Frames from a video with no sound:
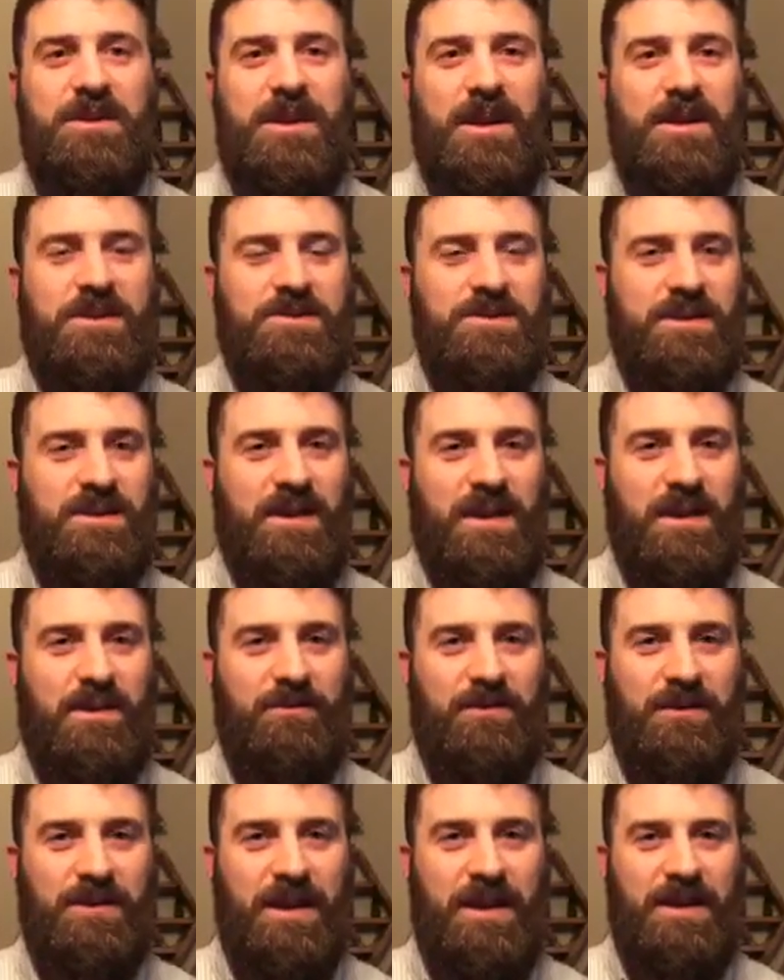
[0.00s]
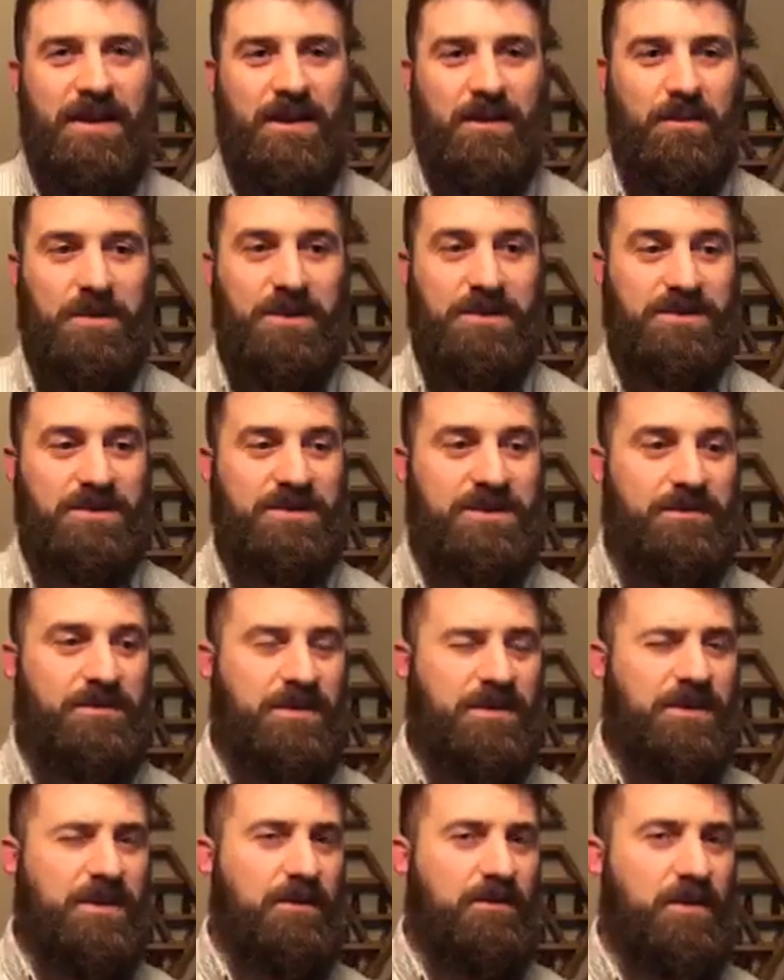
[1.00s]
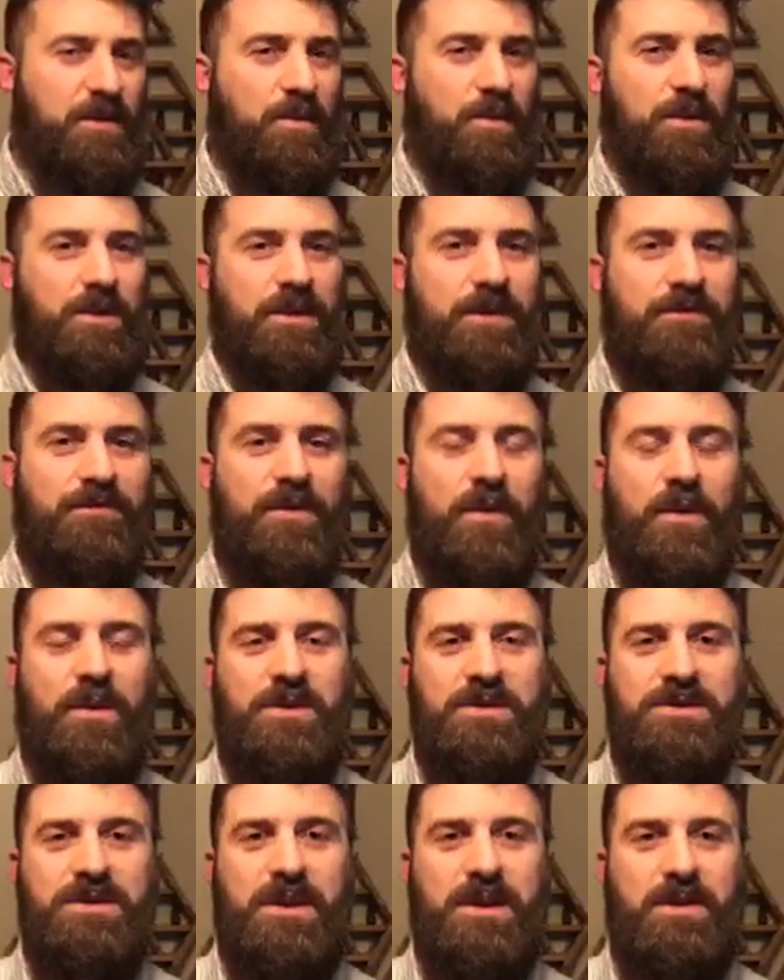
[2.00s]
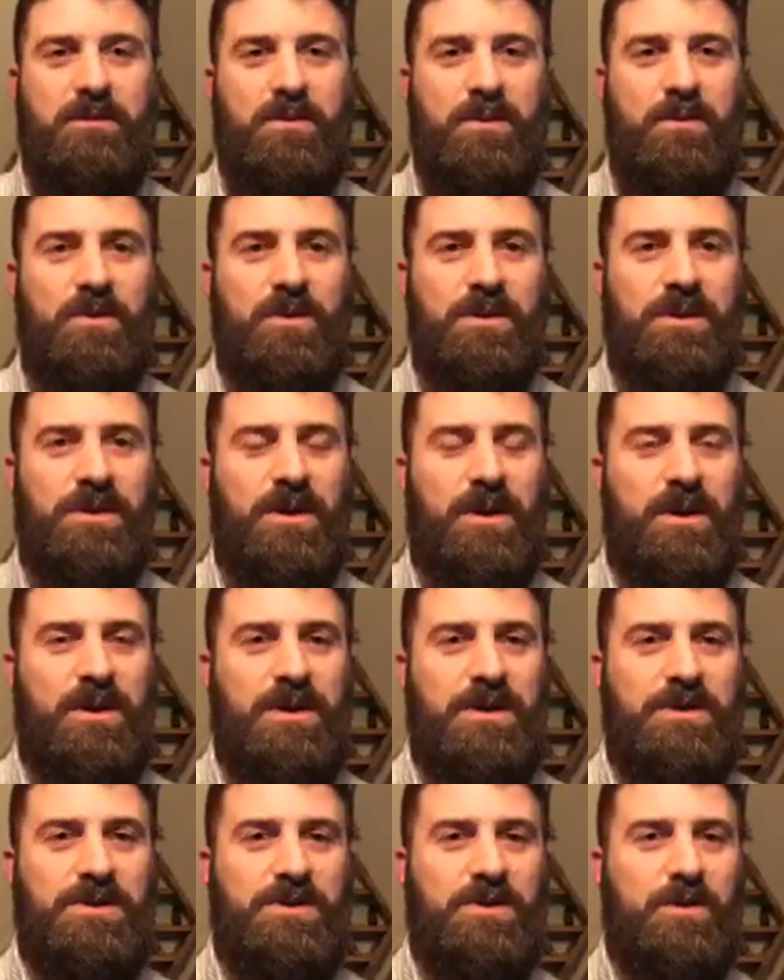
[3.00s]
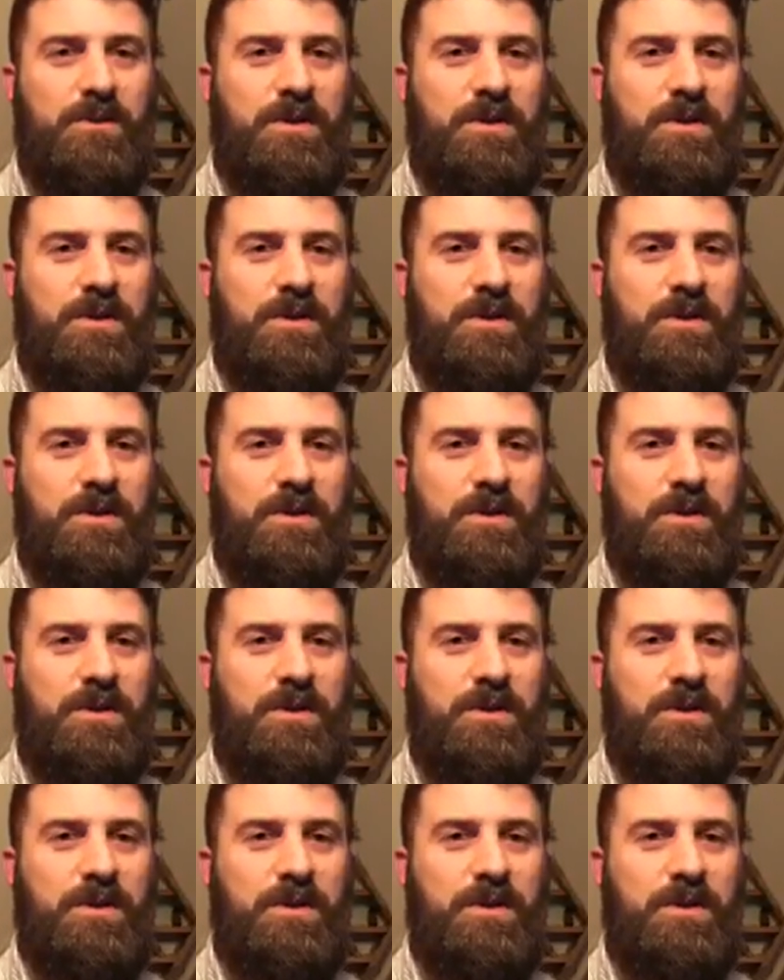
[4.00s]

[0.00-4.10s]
and actually kind of enlightening, because it's something that we really focus on and we really already do.